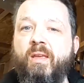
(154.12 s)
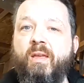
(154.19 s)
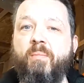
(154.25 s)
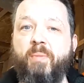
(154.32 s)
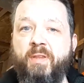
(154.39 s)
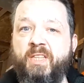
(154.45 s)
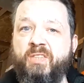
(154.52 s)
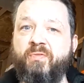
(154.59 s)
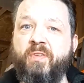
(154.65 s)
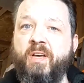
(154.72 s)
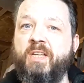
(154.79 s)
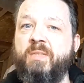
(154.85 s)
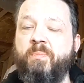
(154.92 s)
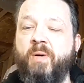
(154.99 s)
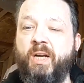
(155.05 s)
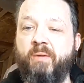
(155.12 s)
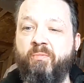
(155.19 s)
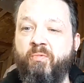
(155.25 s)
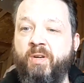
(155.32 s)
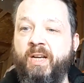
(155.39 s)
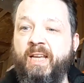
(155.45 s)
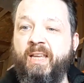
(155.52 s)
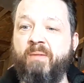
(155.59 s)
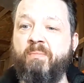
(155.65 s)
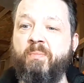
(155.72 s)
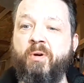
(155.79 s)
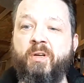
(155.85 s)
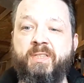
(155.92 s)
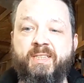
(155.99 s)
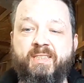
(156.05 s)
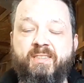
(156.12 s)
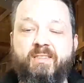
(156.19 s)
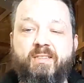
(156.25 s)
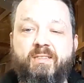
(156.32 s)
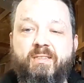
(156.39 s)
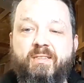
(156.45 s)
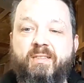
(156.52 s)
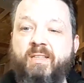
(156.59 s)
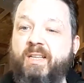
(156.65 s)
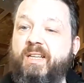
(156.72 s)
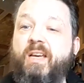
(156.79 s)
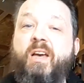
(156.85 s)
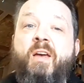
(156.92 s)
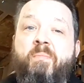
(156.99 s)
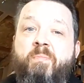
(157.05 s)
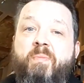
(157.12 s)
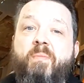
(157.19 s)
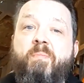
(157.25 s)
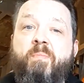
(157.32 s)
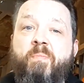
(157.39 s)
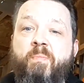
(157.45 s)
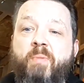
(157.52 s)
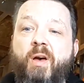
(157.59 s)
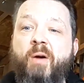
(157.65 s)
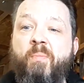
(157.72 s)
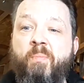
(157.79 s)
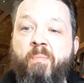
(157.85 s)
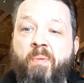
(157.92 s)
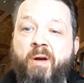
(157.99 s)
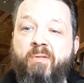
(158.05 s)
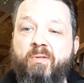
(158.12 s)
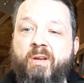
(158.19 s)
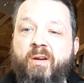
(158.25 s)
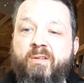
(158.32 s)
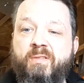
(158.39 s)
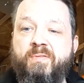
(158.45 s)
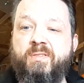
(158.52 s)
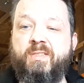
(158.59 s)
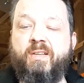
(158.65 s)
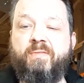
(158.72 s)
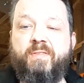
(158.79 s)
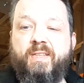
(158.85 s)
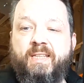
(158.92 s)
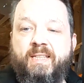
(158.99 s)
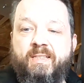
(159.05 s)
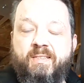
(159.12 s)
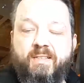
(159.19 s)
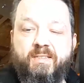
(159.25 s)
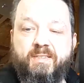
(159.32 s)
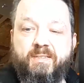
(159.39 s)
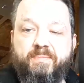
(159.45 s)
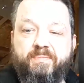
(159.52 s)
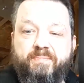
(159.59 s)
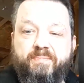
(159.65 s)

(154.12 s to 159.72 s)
But this first pipe really embodies like a boatload of stuff that he does.